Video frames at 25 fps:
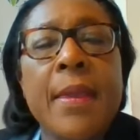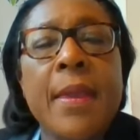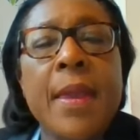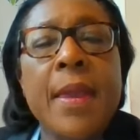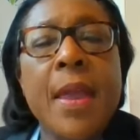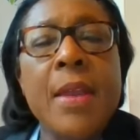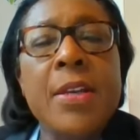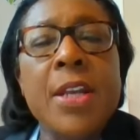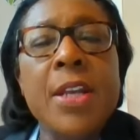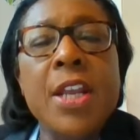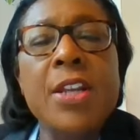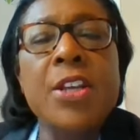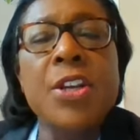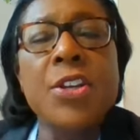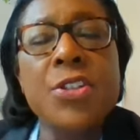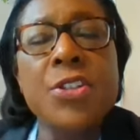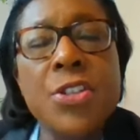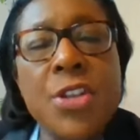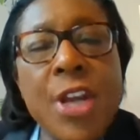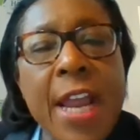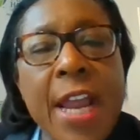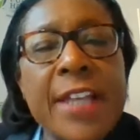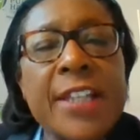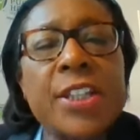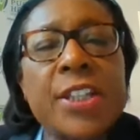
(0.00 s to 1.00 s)
And then the
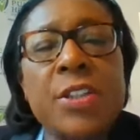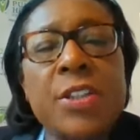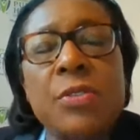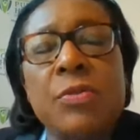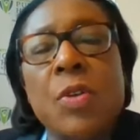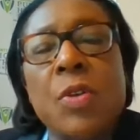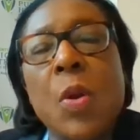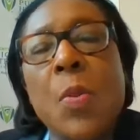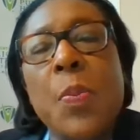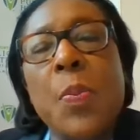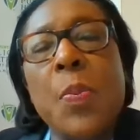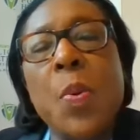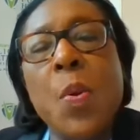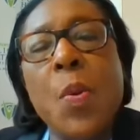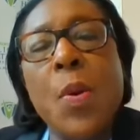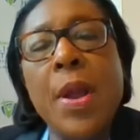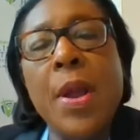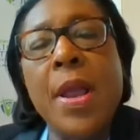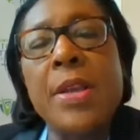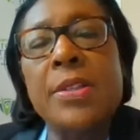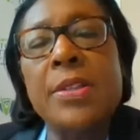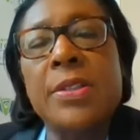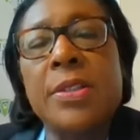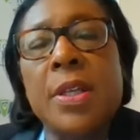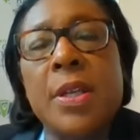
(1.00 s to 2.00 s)
next group who
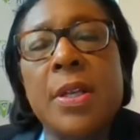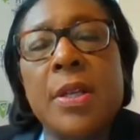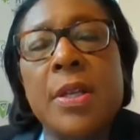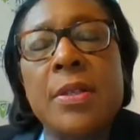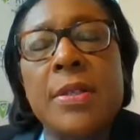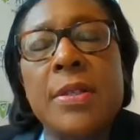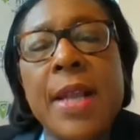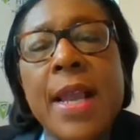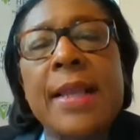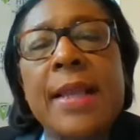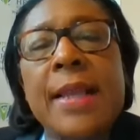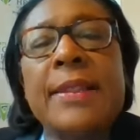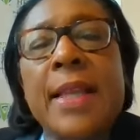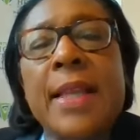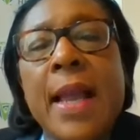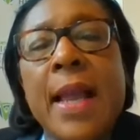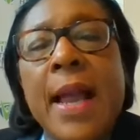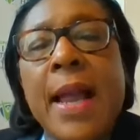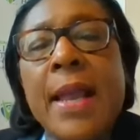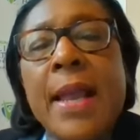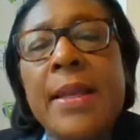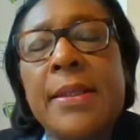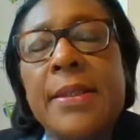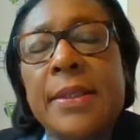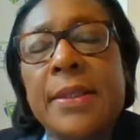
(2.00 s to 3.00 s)
has the next
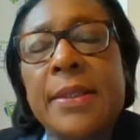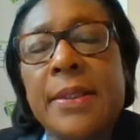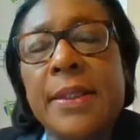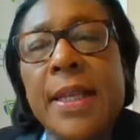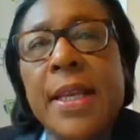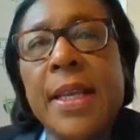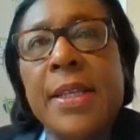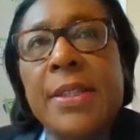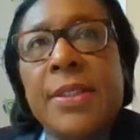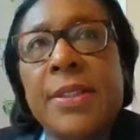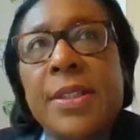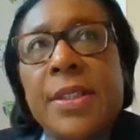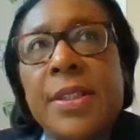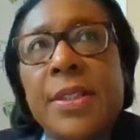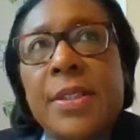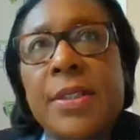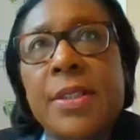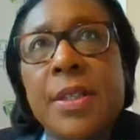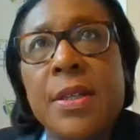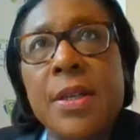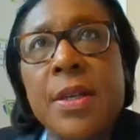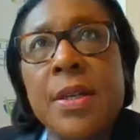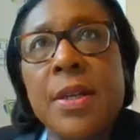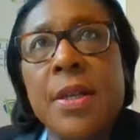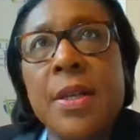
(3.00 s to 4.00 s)
highest
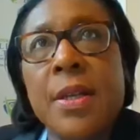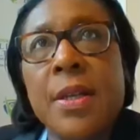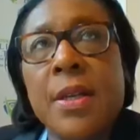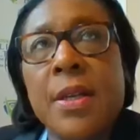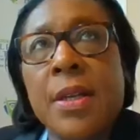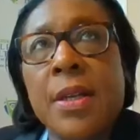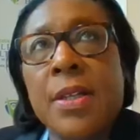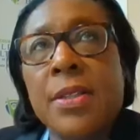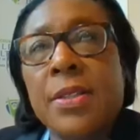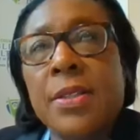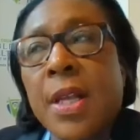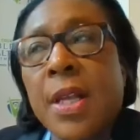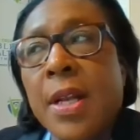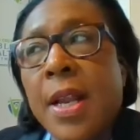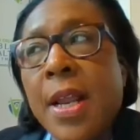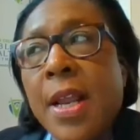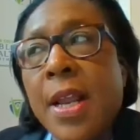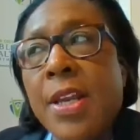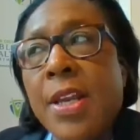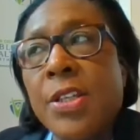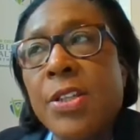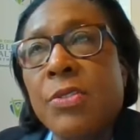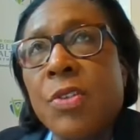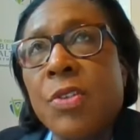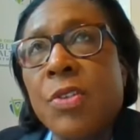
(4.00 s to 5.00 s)
cases is that
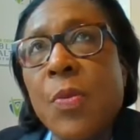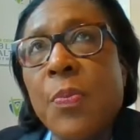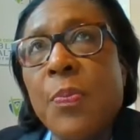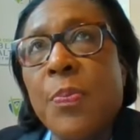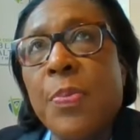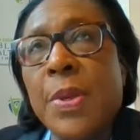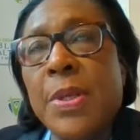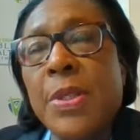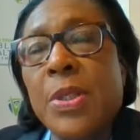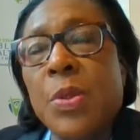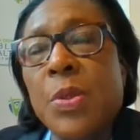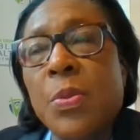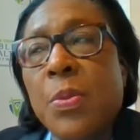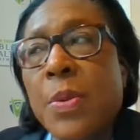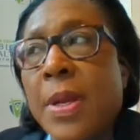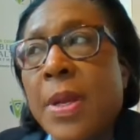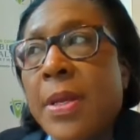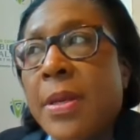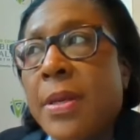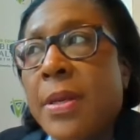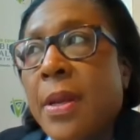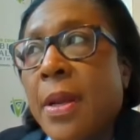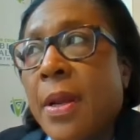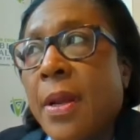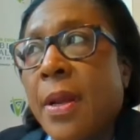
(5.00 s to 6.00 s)
age group
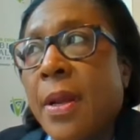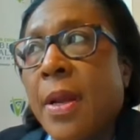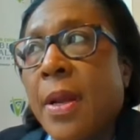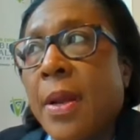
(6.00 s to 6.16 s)
between